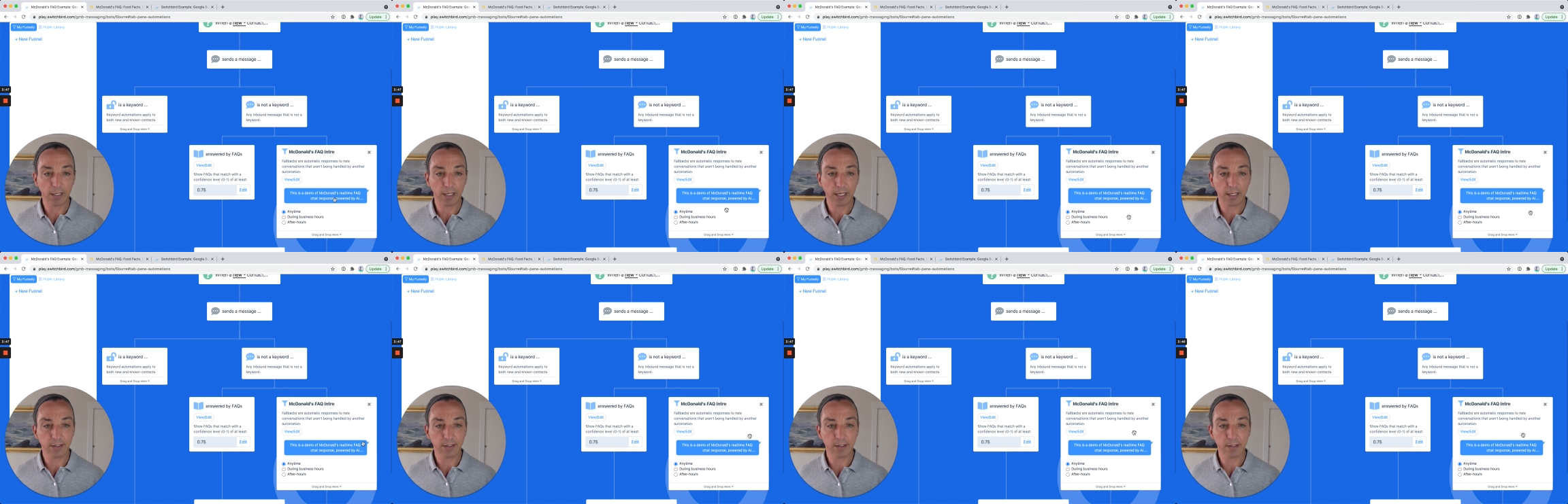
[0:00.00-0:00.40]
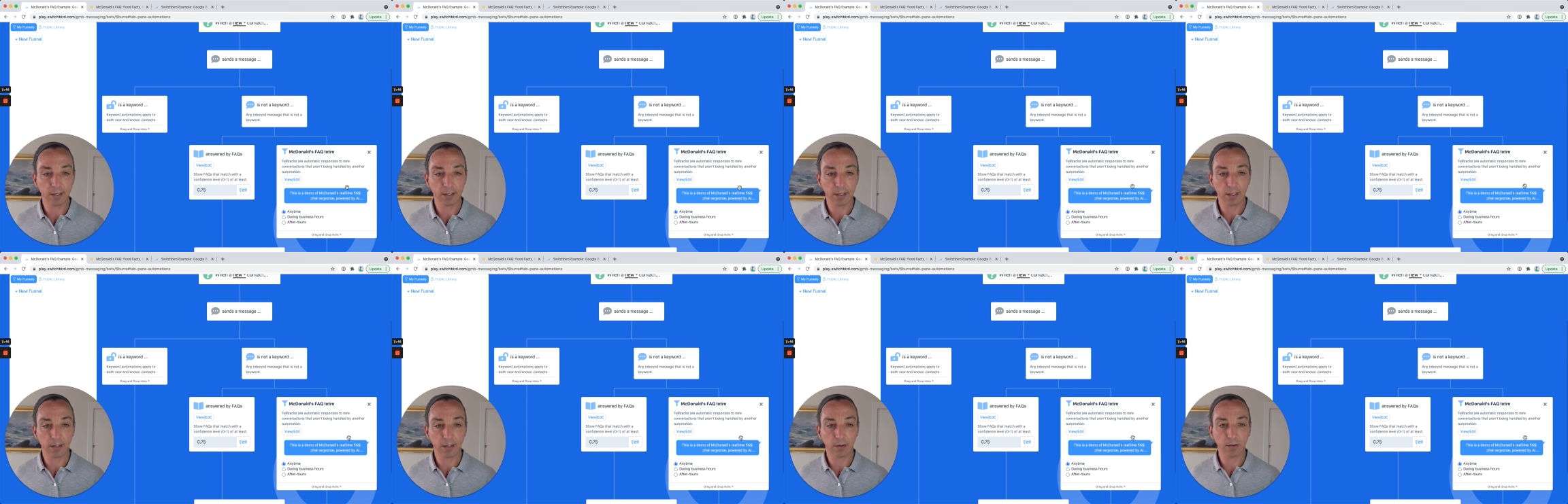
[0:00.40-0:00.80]
That's
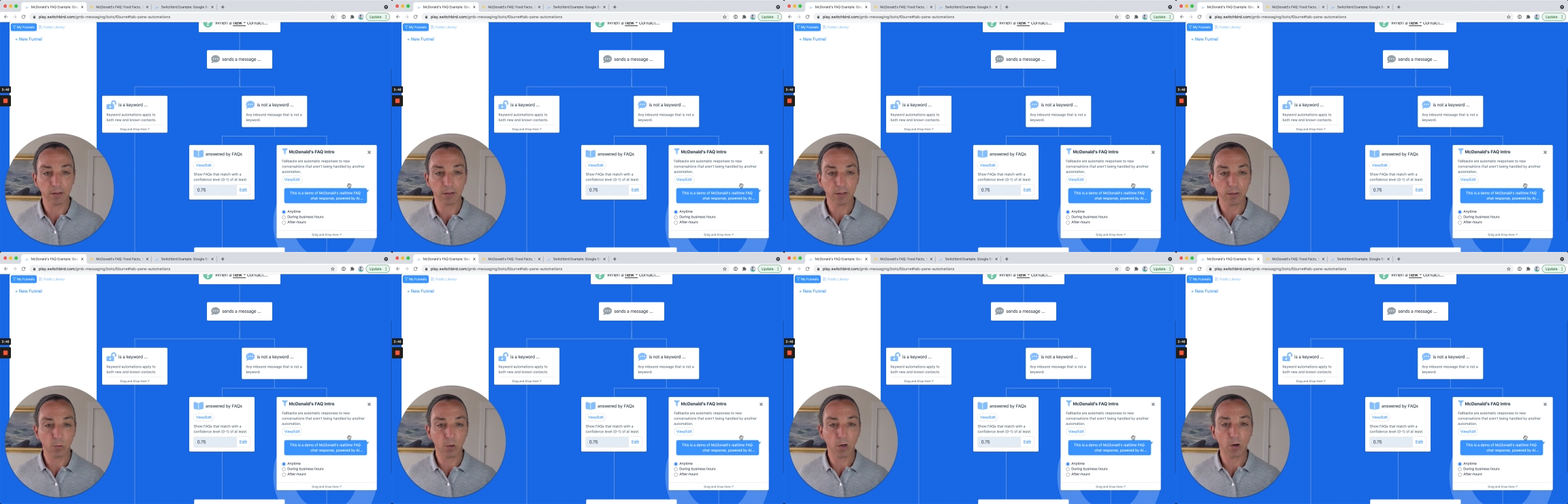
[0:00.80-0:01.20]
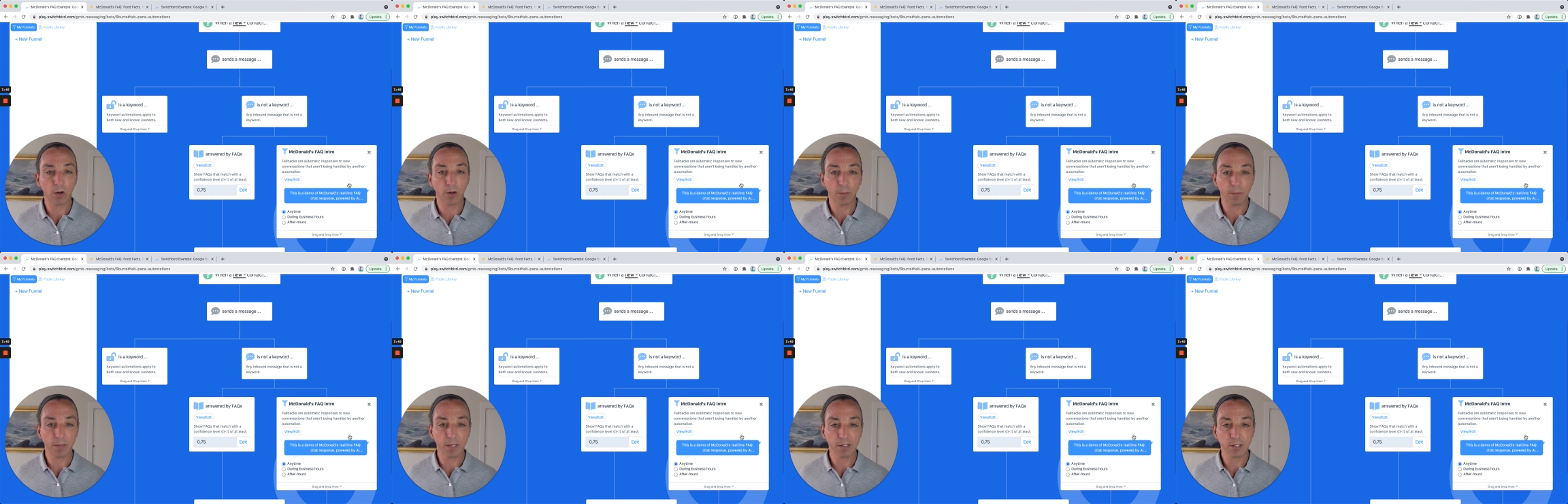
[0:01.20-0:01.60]
the
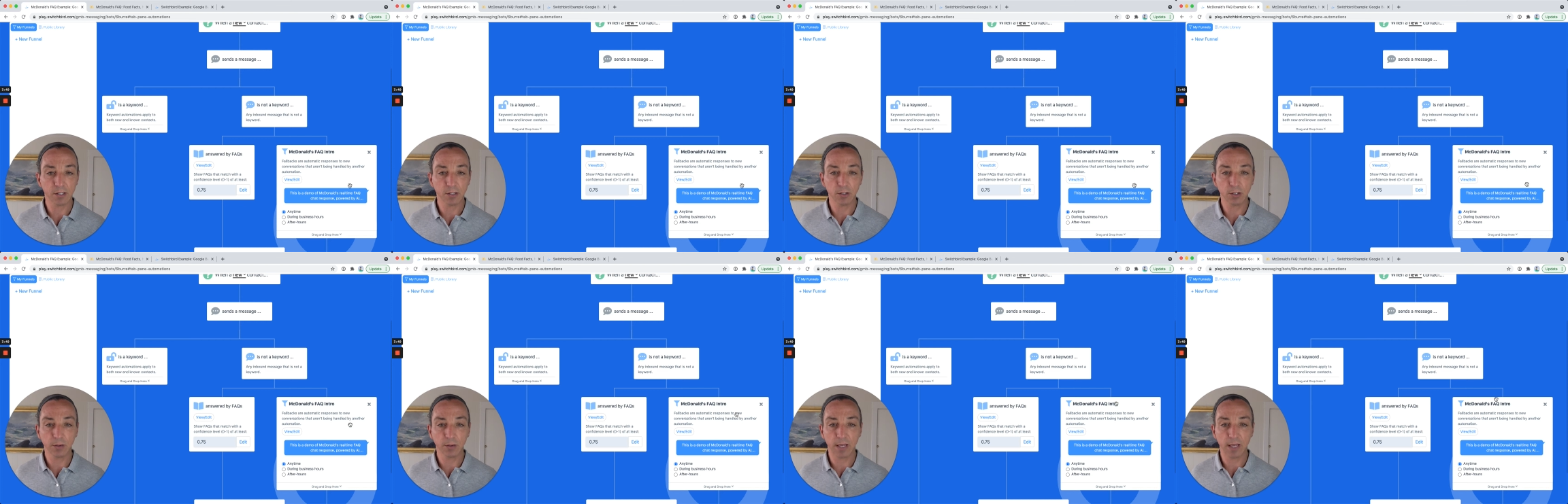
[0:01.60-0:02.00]
welcome message.